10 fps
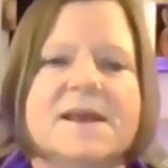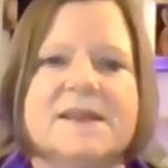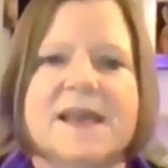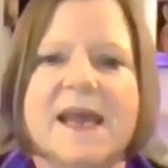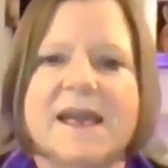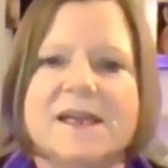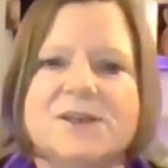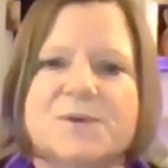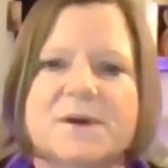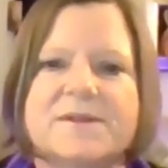The
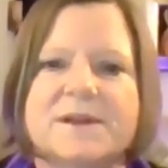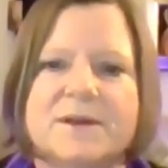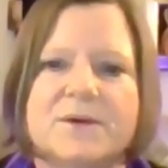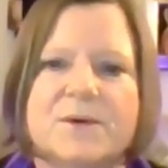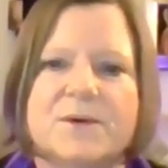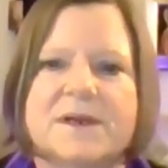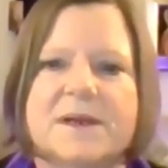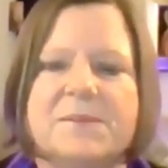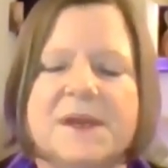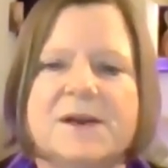angel of the Lord
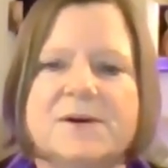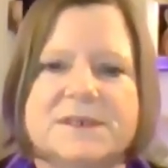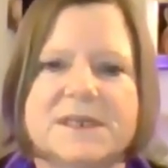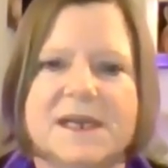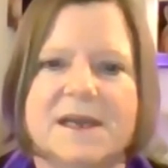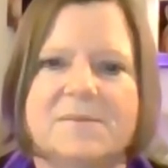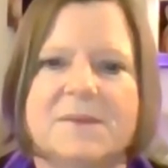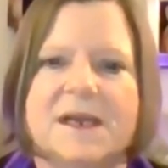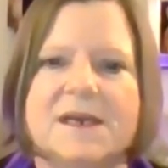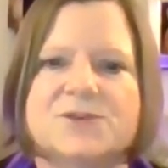appeared to him
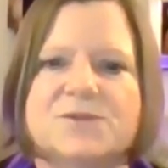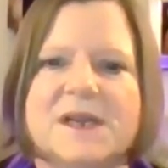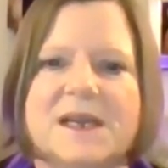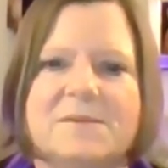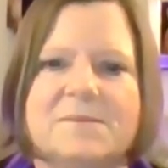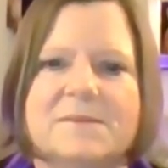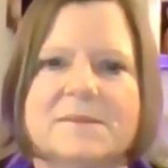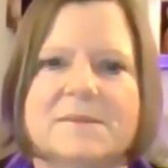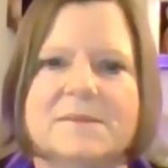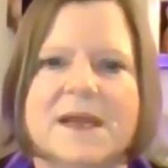in a dream,
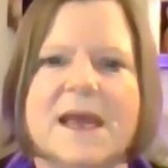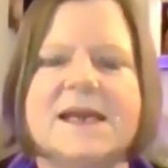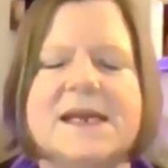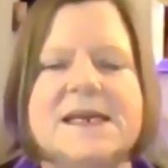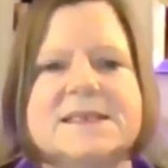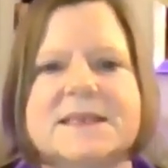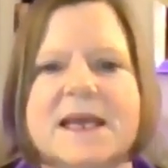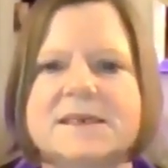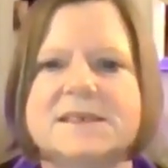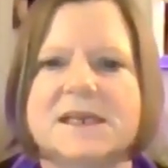and he
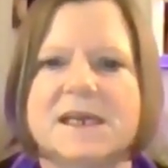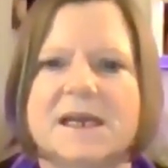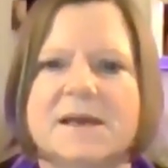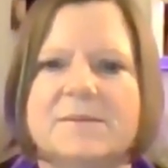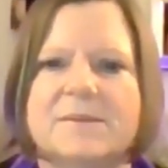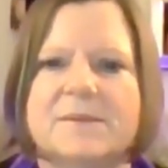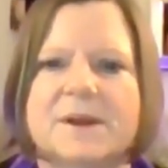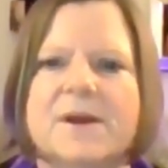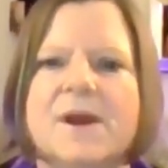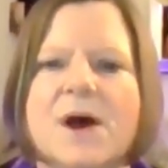said to him,
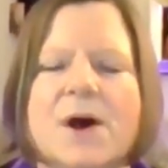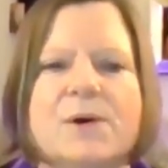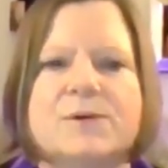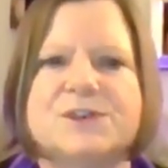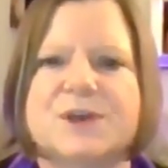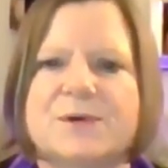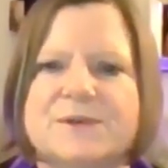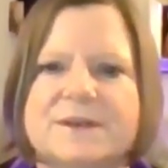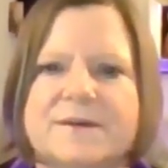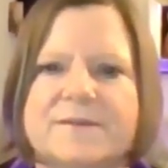O
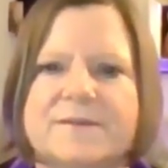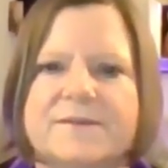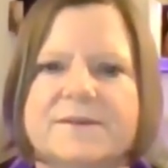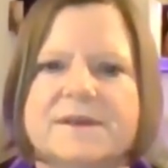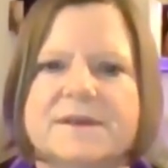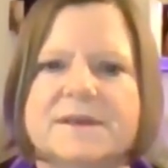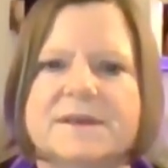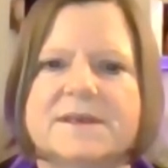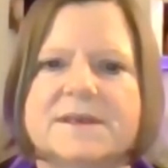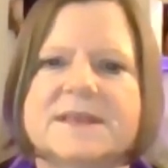Joseph,
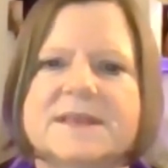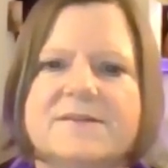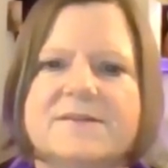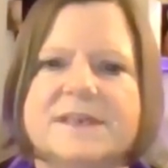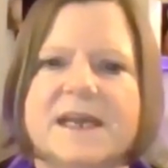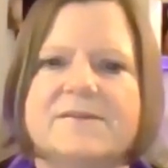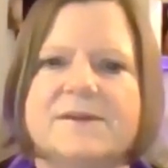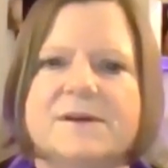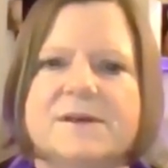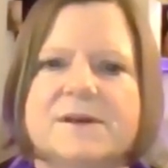son of
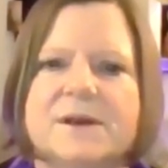David,